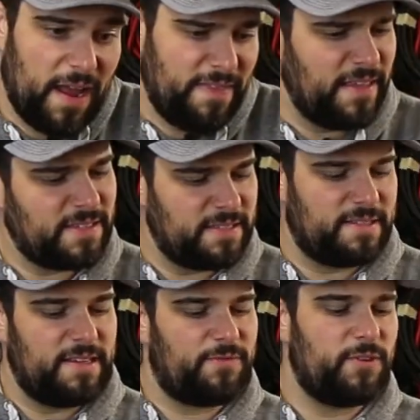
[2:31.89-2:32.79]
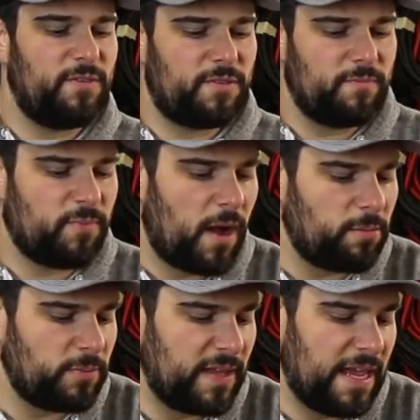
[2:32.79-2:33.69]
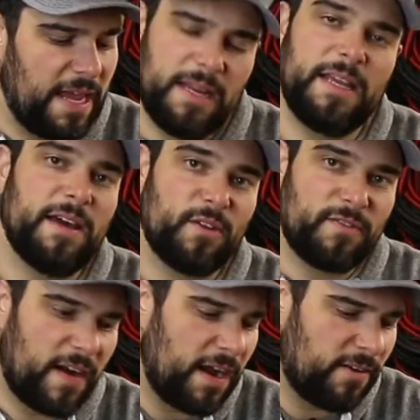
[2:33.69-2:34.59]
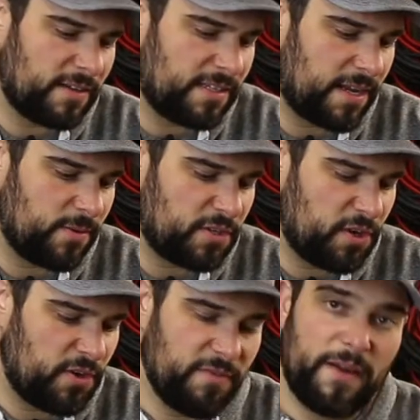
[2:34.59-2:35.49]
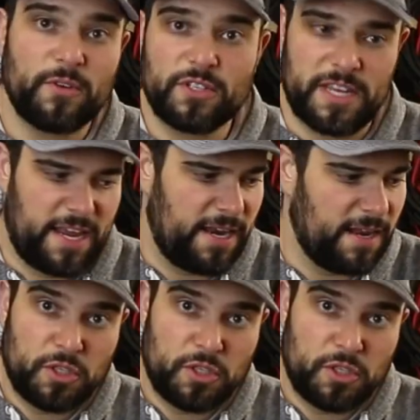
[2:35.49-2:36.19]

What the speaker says: and this is different from probably any other fire extinguisher you've ever seen.